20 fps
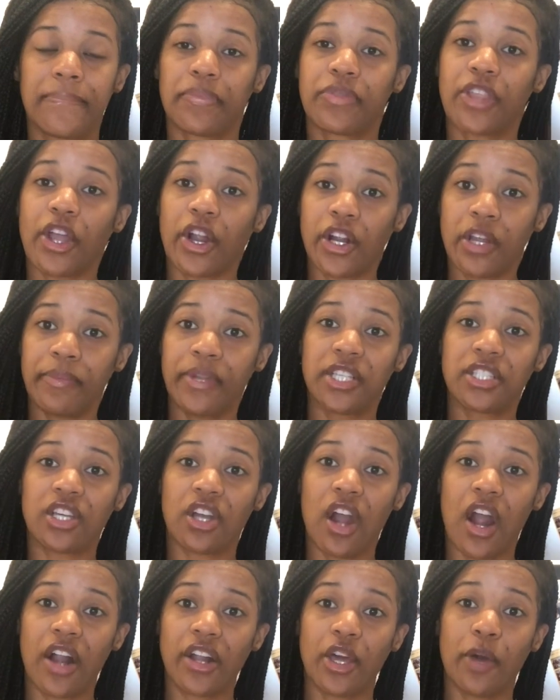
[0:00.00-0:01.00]
30 minutes of
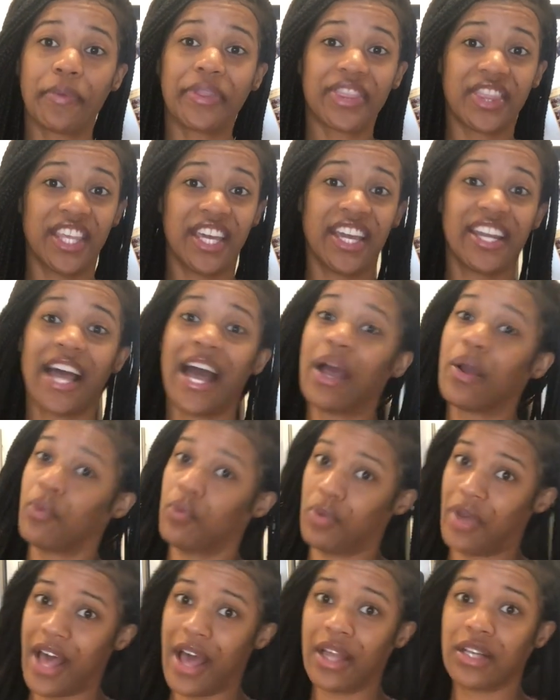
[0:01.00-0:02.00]
cardio, but then
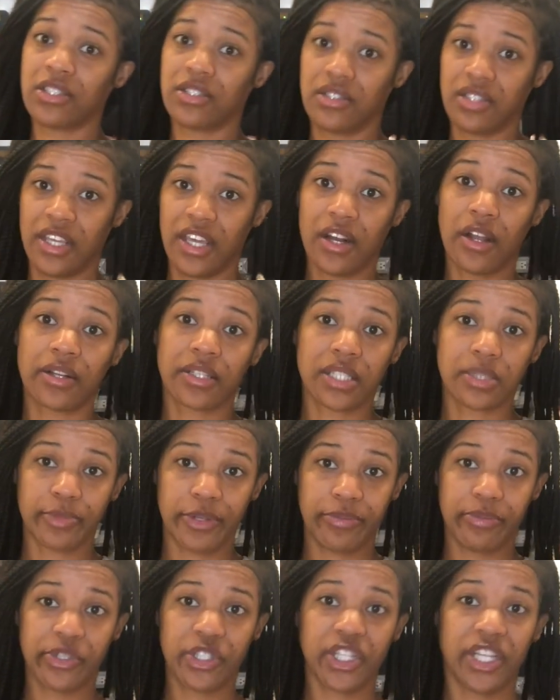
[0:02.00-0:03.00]
I get on the
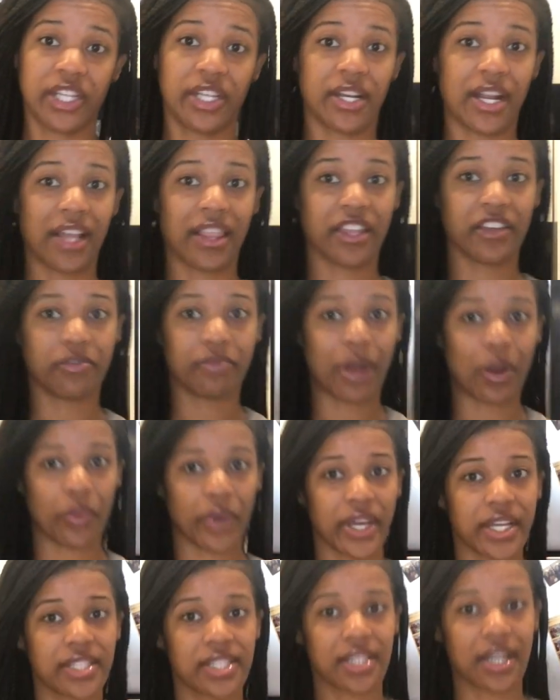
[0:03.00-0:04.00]
Smith machine and I lift my
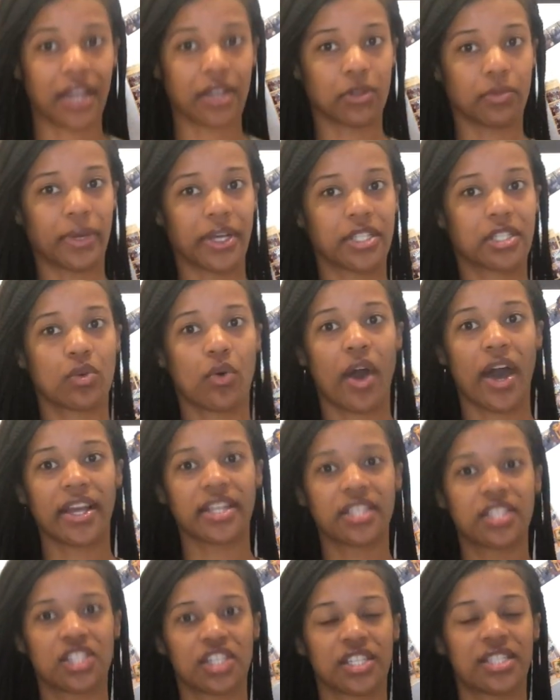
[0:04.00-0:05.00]
weights and I do my
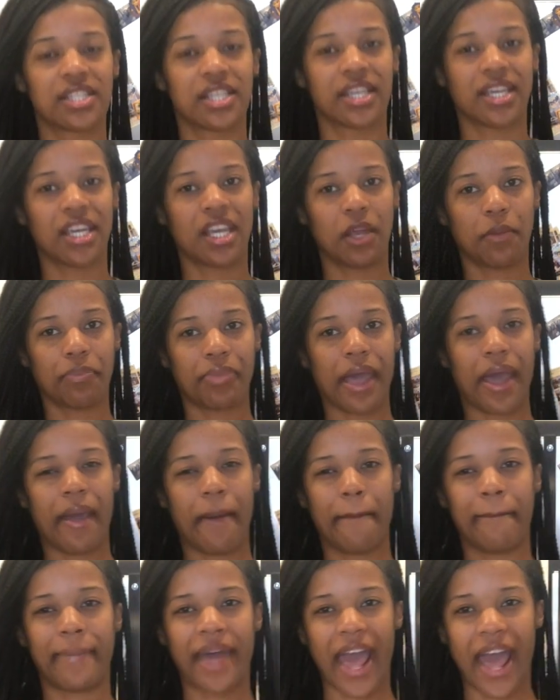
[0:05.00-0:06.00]
squats just to keep
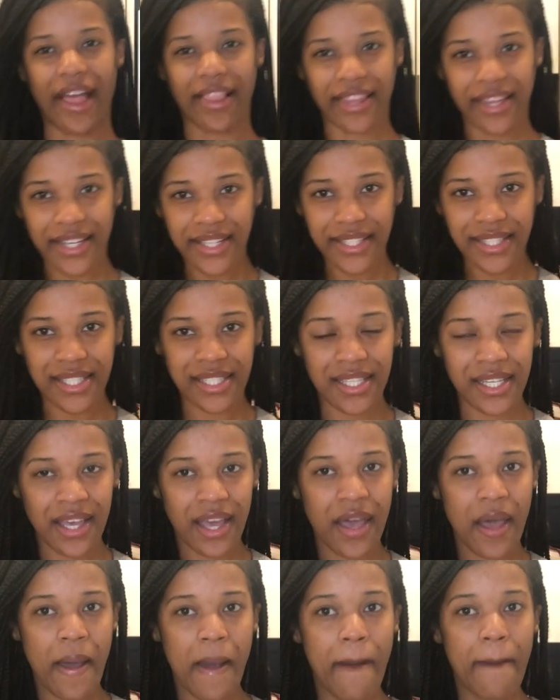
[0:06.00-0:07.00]
that balance.
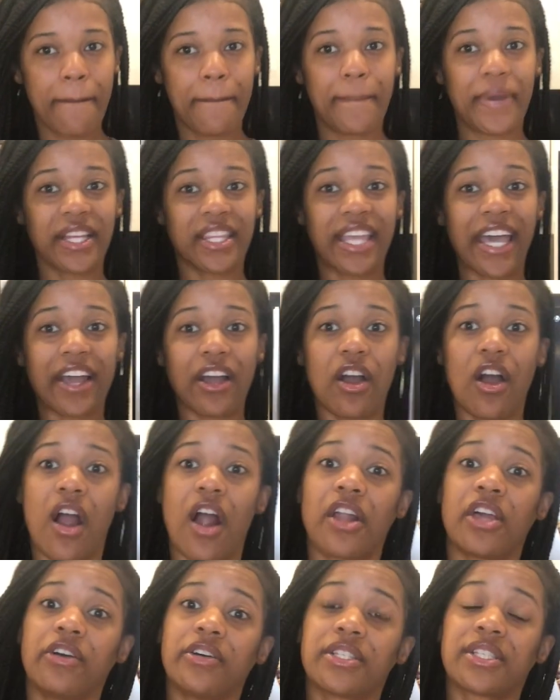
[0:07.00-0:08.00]
But that
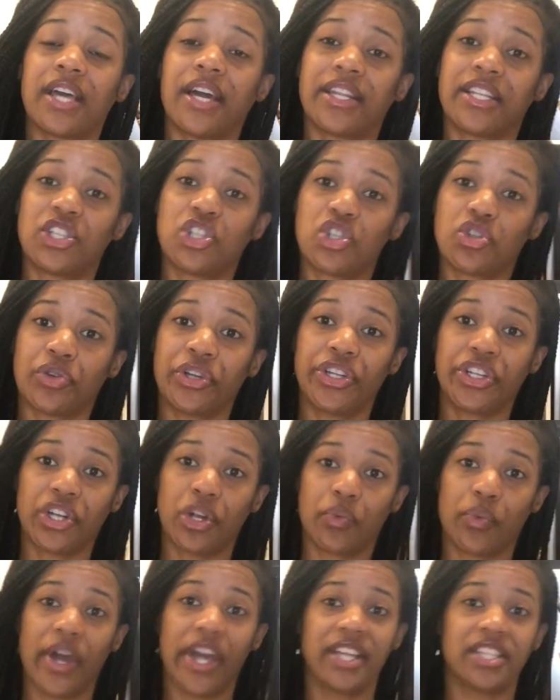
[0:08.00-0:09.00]
cardio is gonna shrink
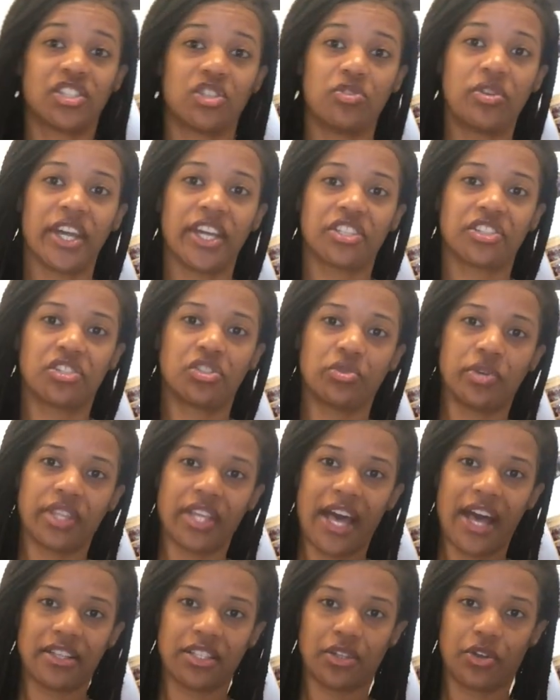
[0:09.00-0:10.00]
your waist. You can't just do
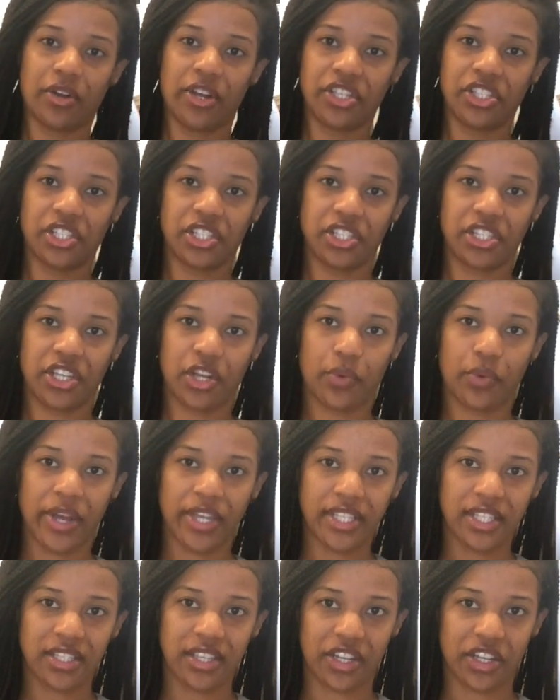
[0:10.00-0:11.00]
1,000 crunches and your
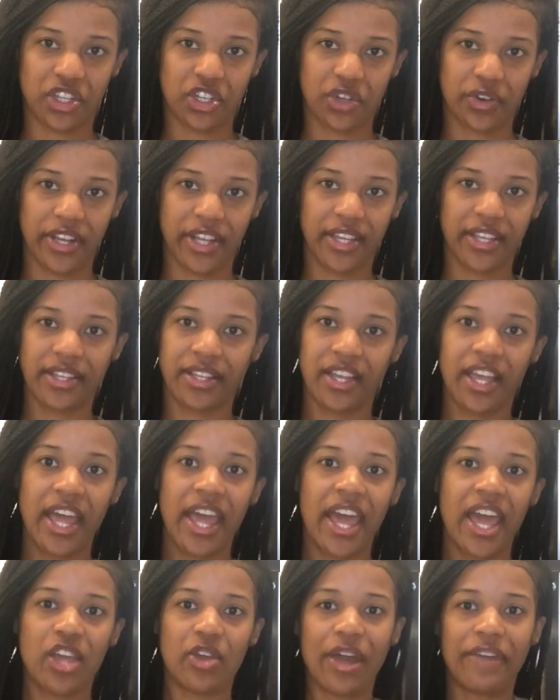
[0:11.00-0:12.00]
waist is gonna shrink.
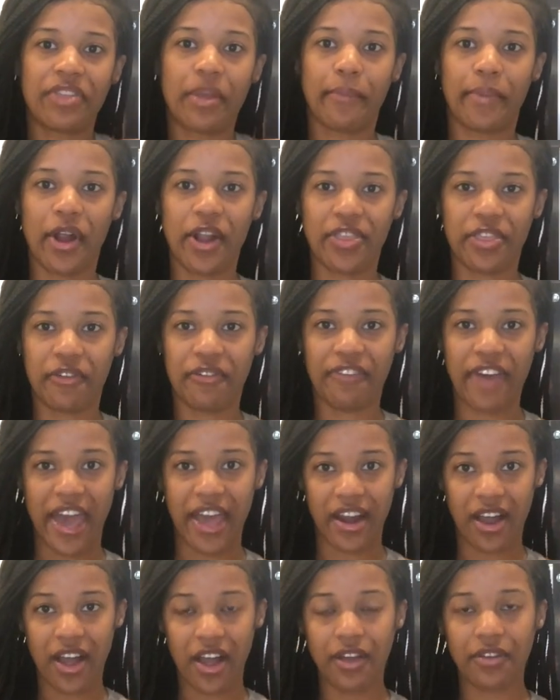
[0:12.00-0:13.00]
You have to burn the
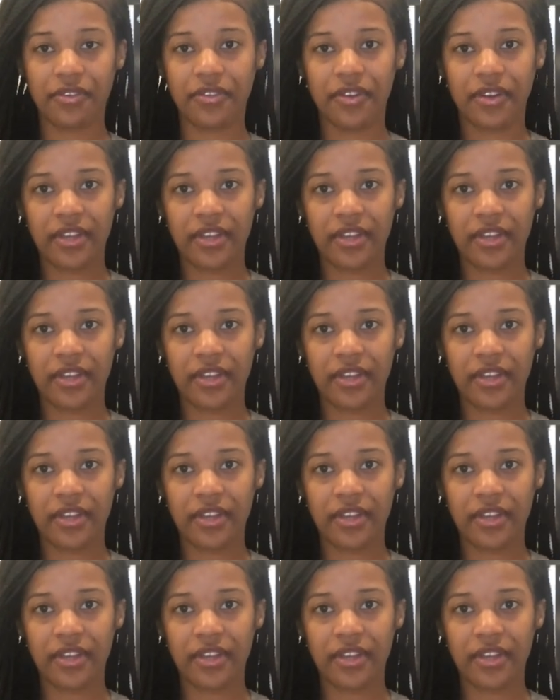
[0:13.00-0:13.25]
fat off